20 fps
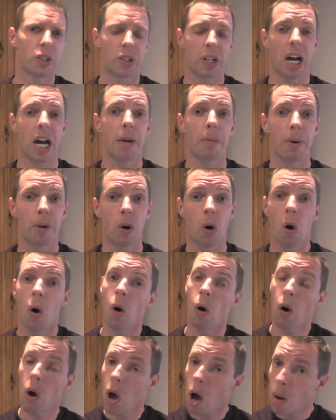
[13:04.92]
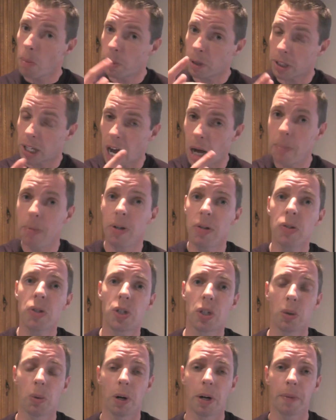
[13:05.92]
your time at all, but come
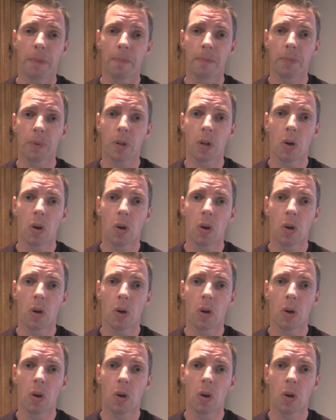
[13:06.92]
into it